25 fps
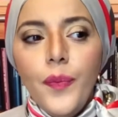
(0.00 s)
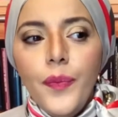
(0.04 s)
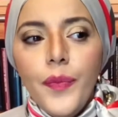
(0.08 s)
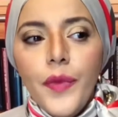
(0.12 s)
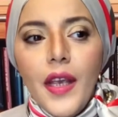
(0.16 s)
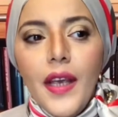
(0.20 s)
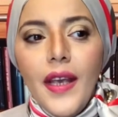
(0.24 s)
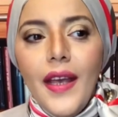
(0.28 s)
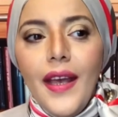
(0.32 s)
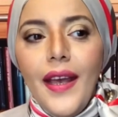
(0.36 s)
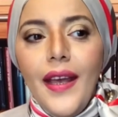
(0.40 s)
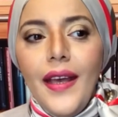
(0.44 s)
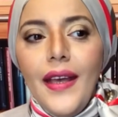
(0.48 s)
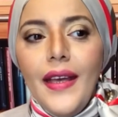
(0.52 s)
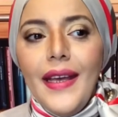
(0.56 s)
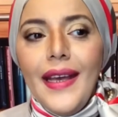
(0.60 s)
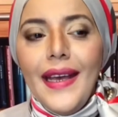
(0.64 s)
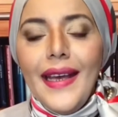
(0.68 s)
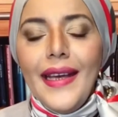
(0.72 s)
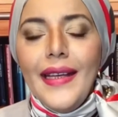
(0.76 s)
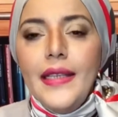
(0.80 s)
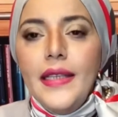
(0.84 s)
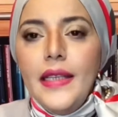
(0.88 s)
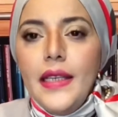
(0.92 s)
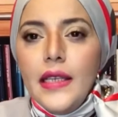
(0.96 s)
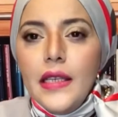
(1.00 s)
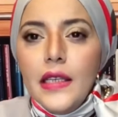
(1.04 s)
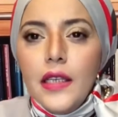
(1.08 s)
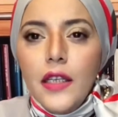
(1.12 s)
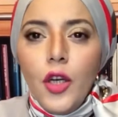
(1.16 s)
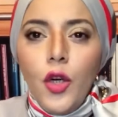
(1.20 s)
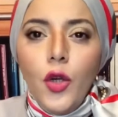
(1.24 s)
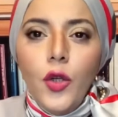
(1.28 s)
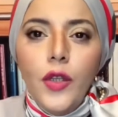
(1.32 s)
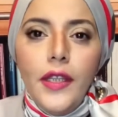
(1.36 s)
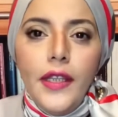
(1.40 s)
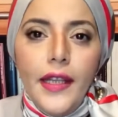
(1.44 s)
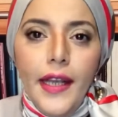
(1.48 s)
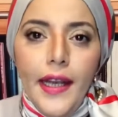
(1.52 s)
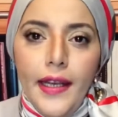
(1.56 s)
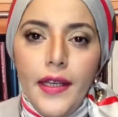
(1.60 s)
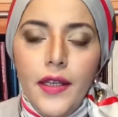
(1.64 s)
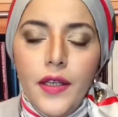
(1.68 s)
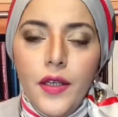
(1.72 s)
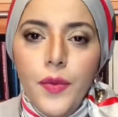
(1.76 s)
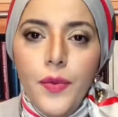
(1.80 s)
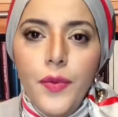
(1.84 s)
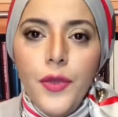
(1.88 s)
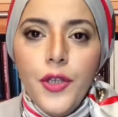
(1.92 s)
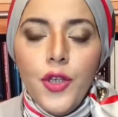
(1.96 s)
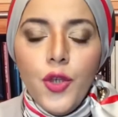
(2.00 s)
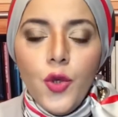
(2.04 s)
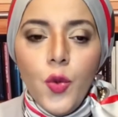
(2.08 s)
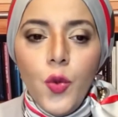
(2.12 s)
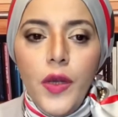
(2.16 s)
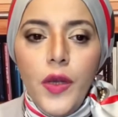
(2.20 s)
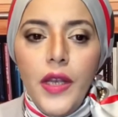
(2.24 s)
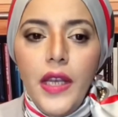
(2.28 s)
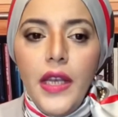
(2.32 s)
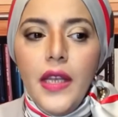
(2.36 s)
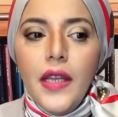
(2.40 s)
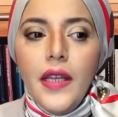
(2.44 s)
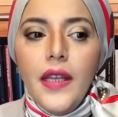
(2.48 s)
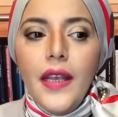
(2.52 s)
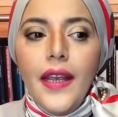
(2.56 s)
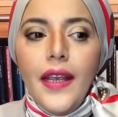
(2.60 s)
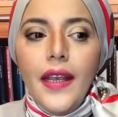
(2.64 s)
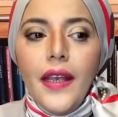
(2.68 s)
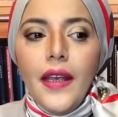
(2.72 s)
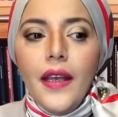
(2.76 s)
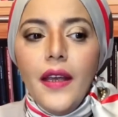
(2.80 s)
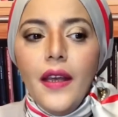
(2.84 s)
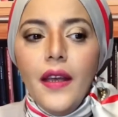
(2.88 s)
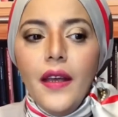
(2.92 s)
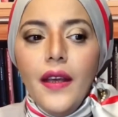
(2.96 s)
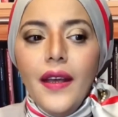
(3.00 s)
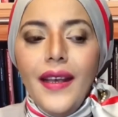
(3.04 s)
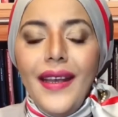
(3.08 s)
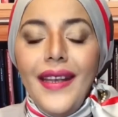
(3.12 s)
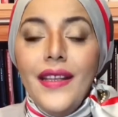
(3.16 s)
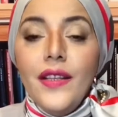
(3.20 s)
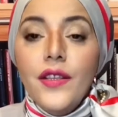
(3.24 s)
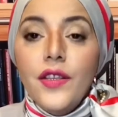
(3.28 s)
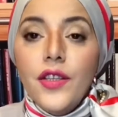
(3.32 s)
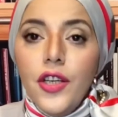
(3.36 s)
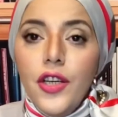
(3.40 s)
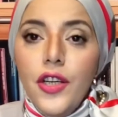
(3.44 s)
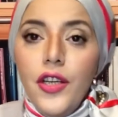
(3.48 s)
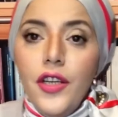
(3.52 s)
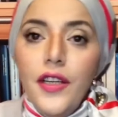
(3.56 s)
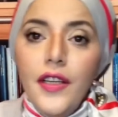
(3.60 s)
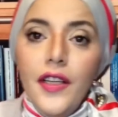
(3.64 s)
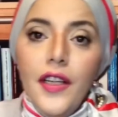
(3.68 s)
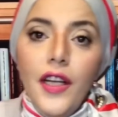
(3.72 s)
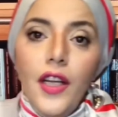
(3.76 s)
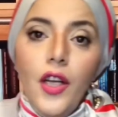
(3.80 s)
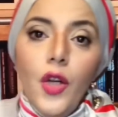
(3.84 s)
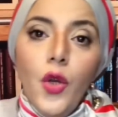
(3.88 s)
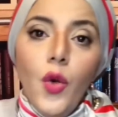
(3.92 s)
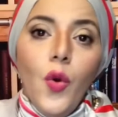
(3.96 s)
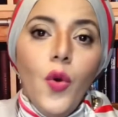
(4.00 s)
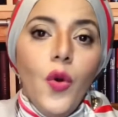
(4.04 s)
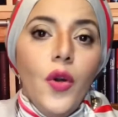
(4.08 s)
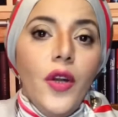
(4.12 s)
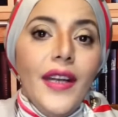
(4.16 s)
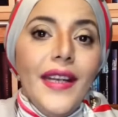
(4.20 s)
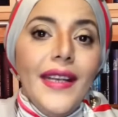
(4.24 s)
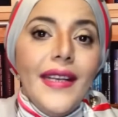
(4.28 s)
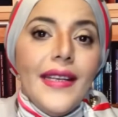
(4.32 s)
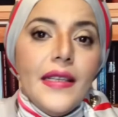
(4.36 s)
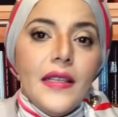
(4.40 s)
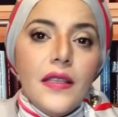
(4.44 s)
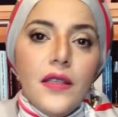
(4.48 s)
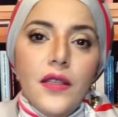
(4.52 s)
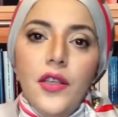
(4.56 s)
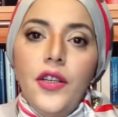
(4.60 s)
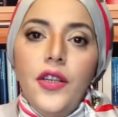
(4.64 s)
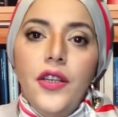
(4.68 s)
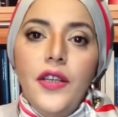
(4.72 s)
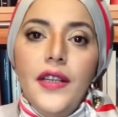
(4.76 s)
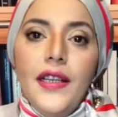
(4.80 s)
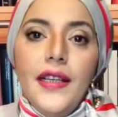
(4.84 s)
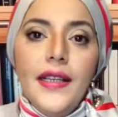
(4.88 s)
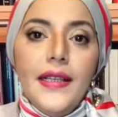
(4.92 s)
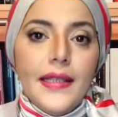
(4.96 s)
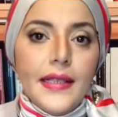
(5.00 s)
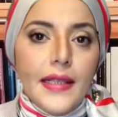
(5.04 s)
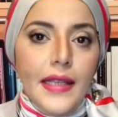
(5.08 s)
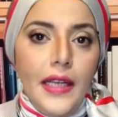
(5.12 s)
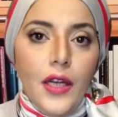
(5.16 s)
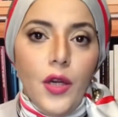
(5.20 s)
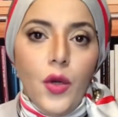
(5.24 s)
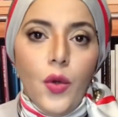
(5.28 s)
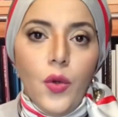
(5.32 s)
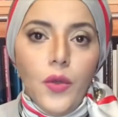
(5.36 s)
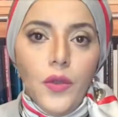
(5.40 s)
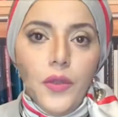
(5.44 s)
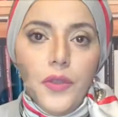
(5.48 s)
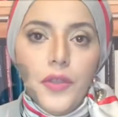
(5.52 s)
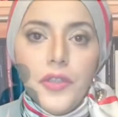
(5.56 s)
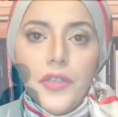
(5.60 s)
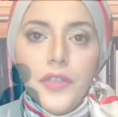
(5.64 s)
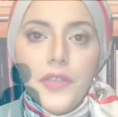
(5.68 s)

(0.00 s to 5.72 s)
a disconnect between internal or external stakeholders.